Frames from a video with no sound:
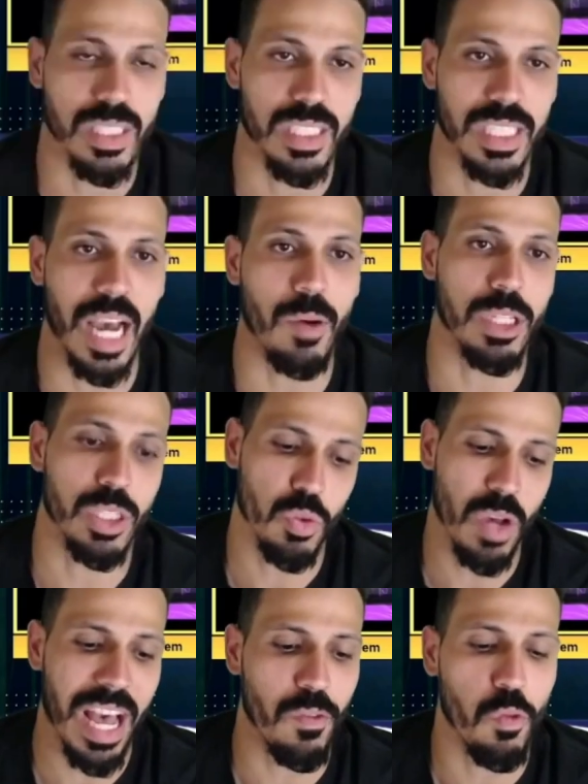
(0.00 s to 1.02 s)
Now we
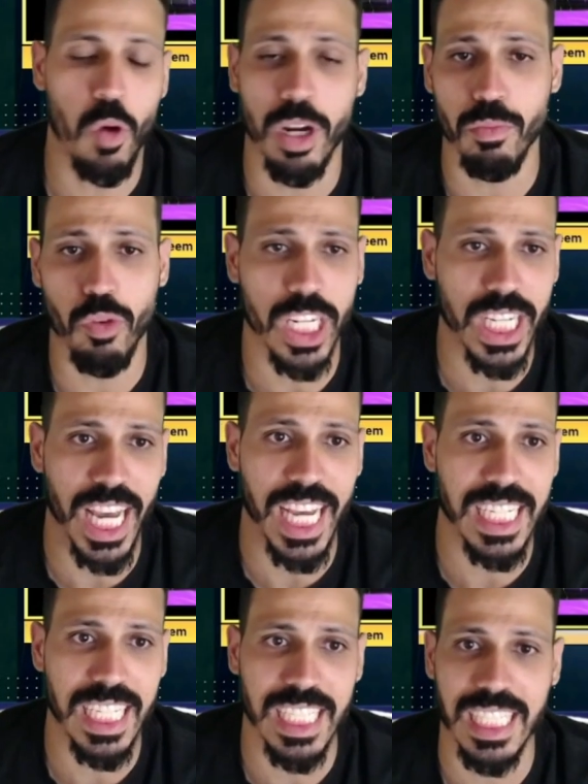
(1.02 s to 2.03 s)
do have one more
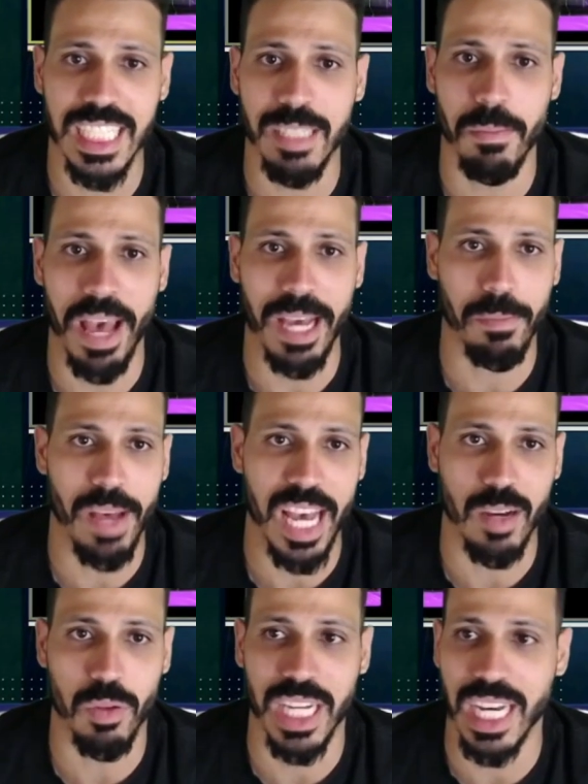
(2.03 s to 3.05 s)
KD T-Mac
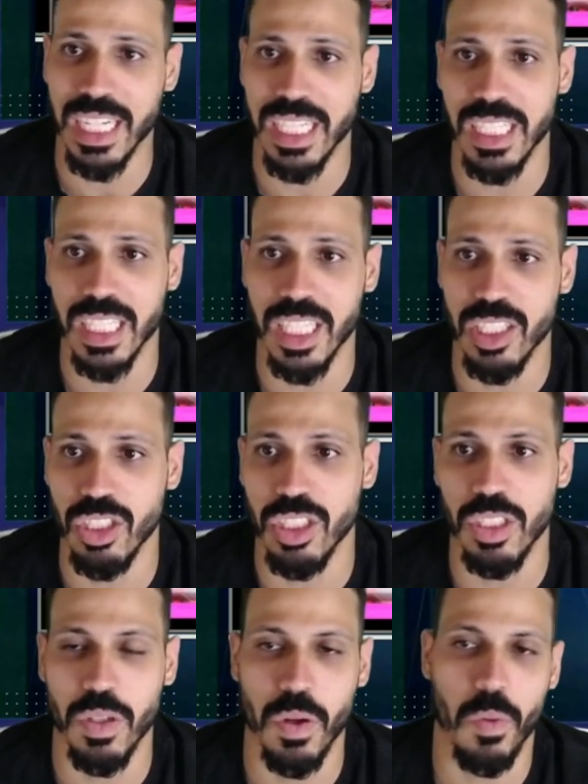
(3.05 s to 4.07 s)
pack. We got a
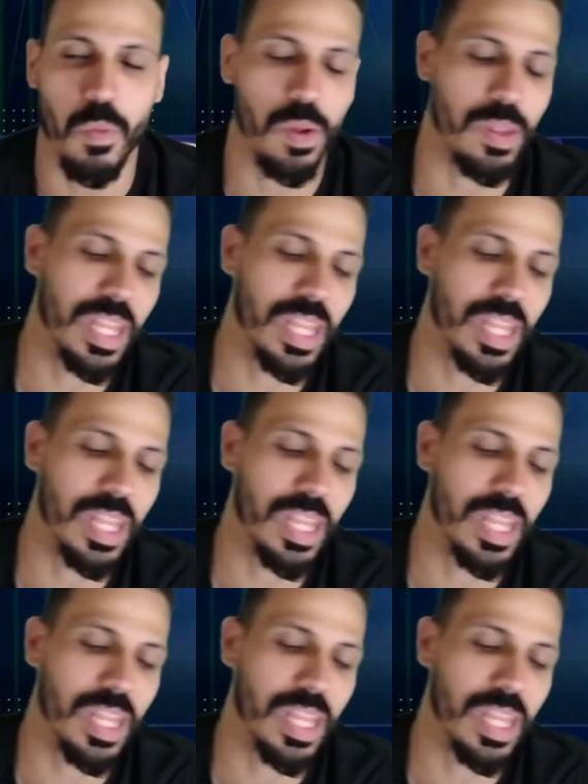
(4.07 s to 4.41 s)
glitched. And